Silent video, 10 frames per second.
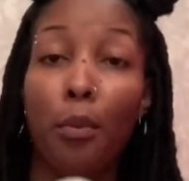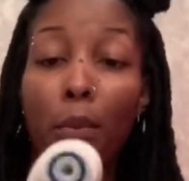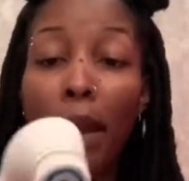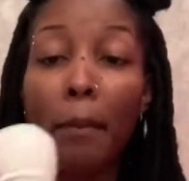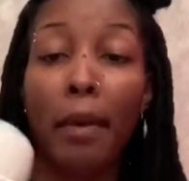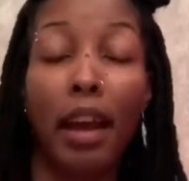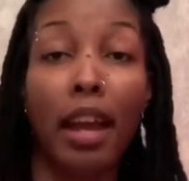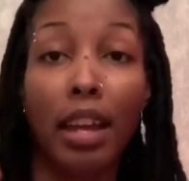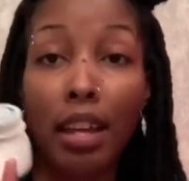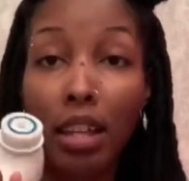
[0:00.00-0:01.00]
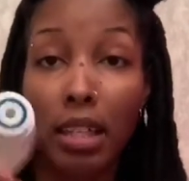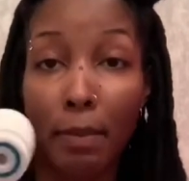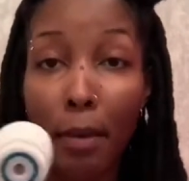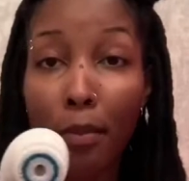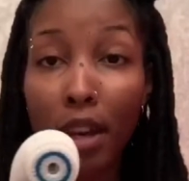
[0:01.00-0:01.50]
wet my
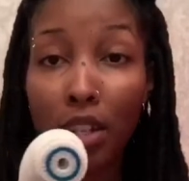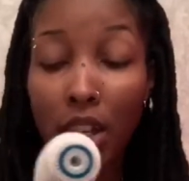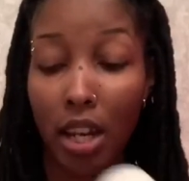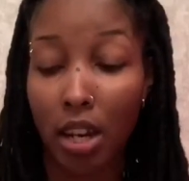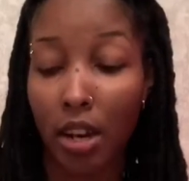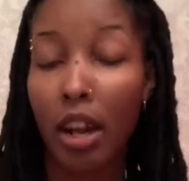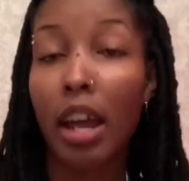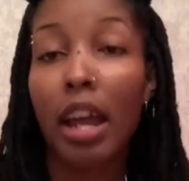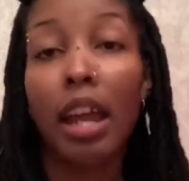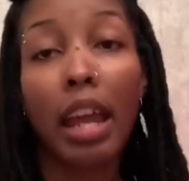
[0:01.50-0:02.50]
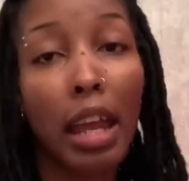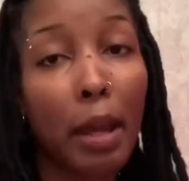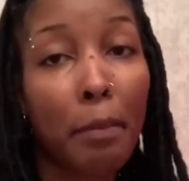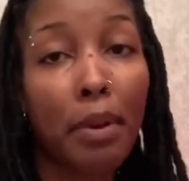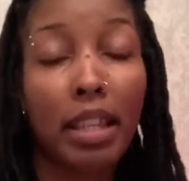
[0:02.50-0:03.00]
spin brush here
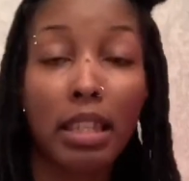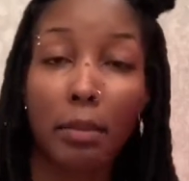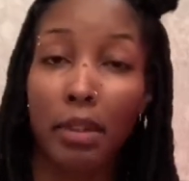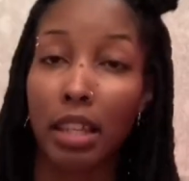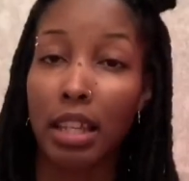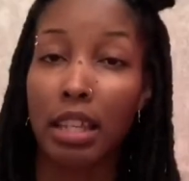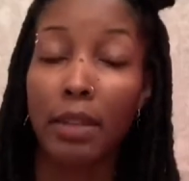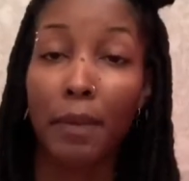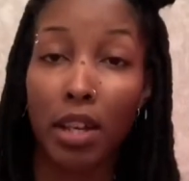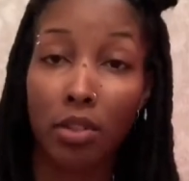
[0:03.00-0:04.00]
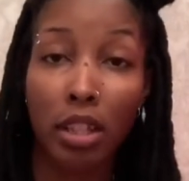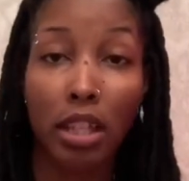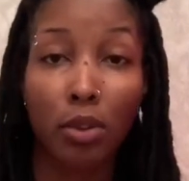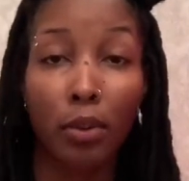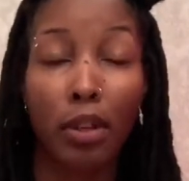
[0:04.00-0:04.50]
and put some of this facial
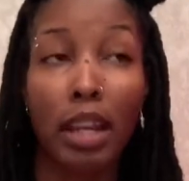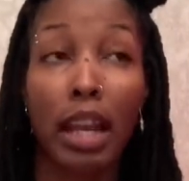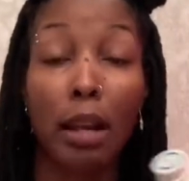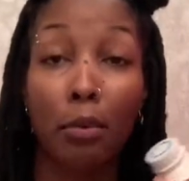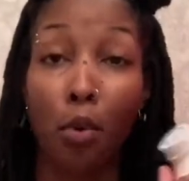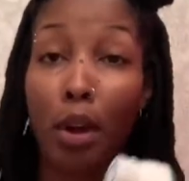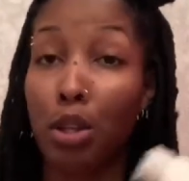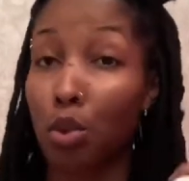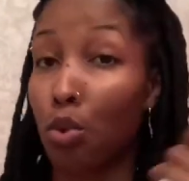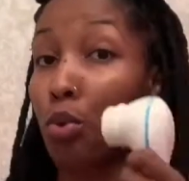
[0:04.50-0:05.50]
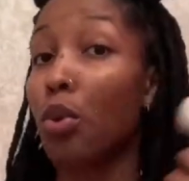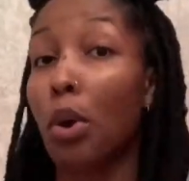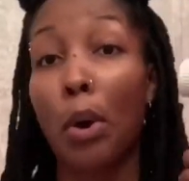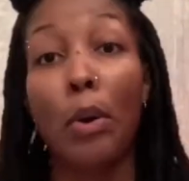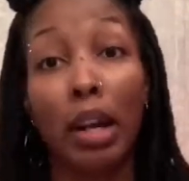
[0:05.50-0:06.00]
cleanser on it, and I'm going to
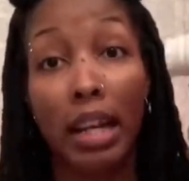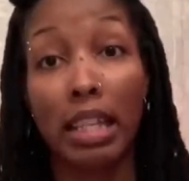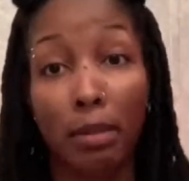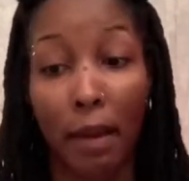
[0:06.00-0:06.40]
cleanse my